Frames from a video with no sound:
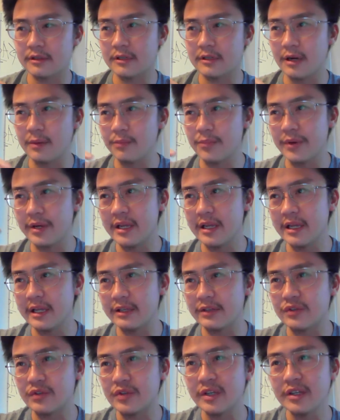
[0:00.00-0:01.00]
company
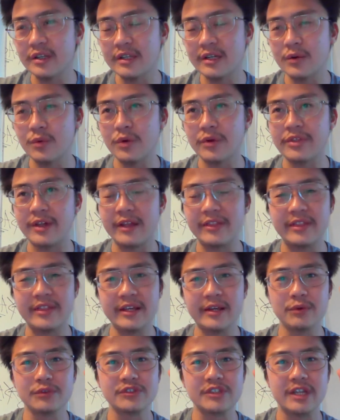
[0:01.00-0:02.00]
dealing with I
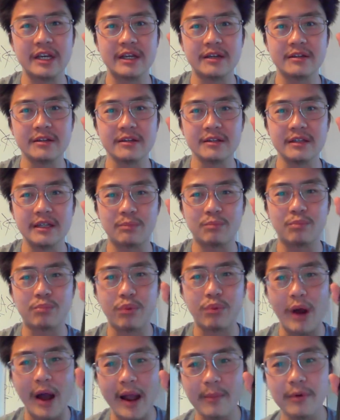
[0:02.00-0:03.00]
think it was like like
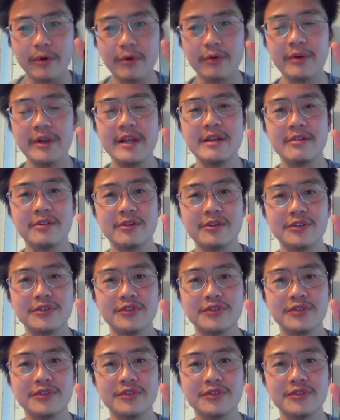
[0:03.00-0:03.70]
bribery or